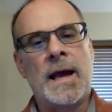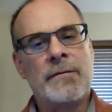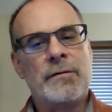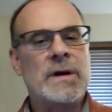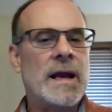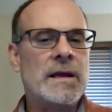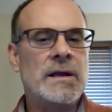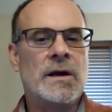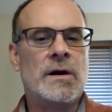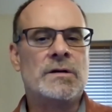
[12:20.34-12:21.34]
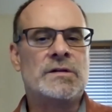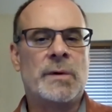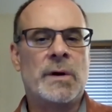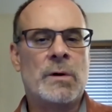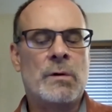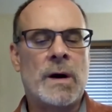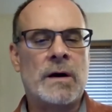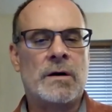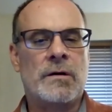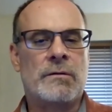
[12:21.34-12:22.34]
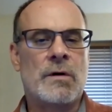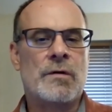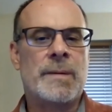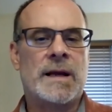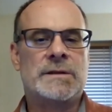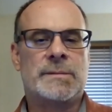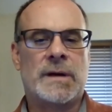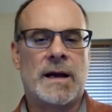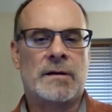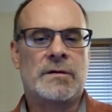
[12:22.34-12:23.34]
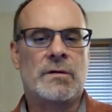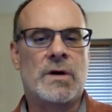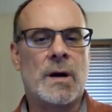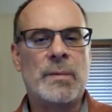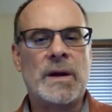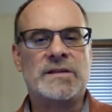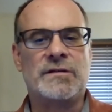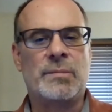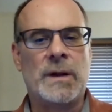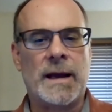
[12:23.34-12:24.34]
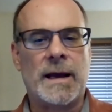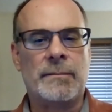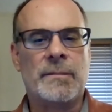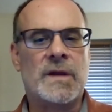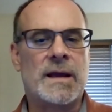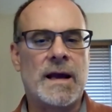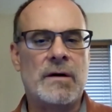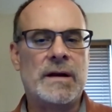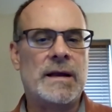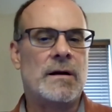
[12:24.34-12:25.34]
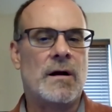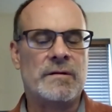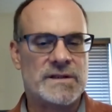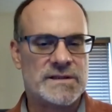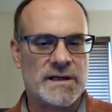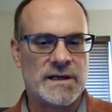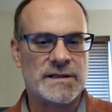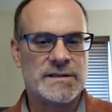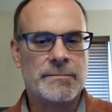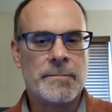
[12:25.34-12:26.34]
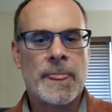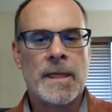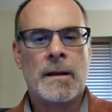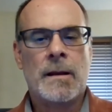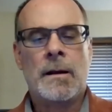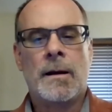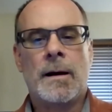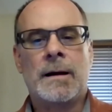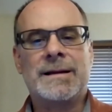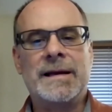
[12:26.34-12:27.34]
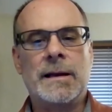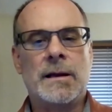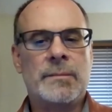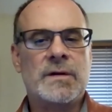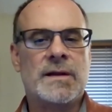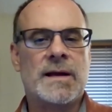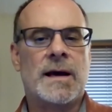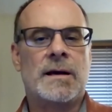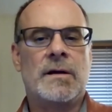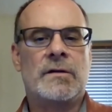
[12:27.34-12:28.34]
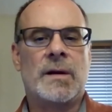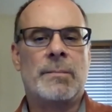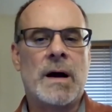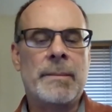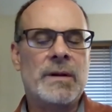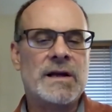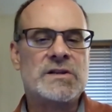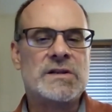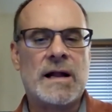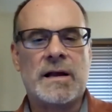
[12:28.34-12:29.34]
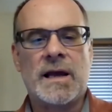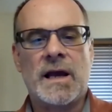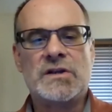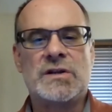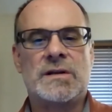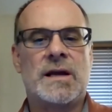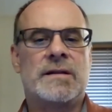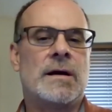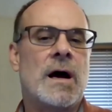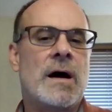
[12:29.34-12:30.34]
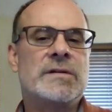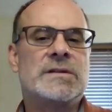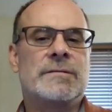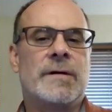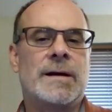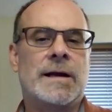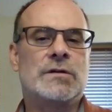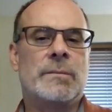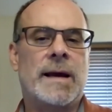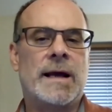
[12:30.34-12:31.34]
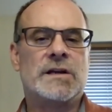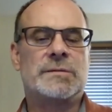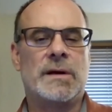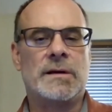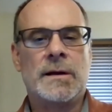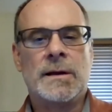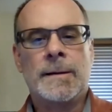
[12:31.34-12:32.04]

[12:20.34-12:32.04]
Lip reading: Every 8 years, we are required under the Growth Management Act to comprehensive plan the county and all of its cities. Leading up to that is a population allocation that the Office of Financial Management